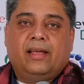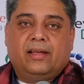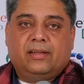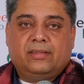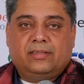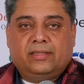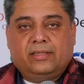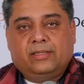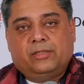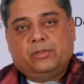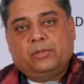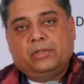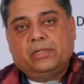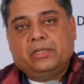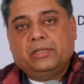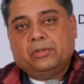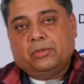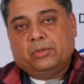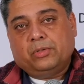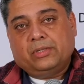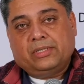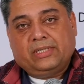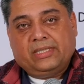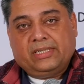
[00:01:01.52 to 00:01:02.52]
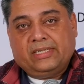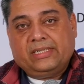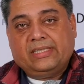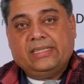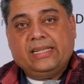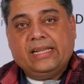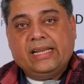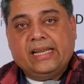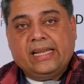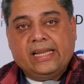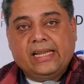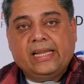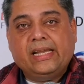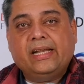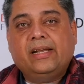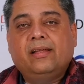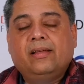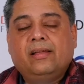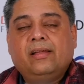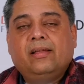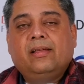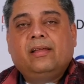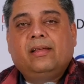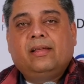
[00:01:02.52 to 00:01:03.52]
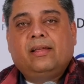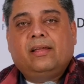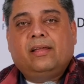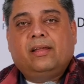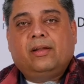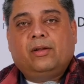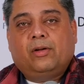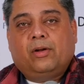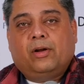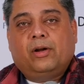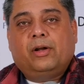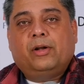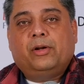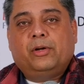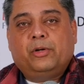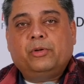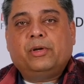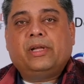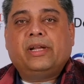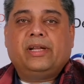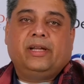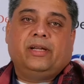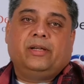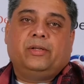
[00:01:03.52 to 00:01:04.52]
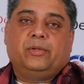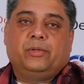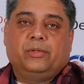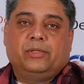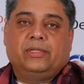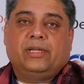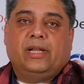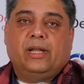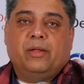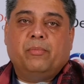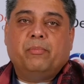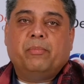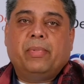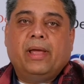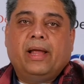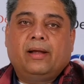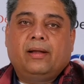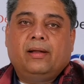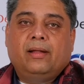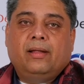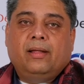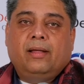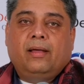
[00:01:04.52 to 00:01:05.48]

access to resources they need in order to create social impact.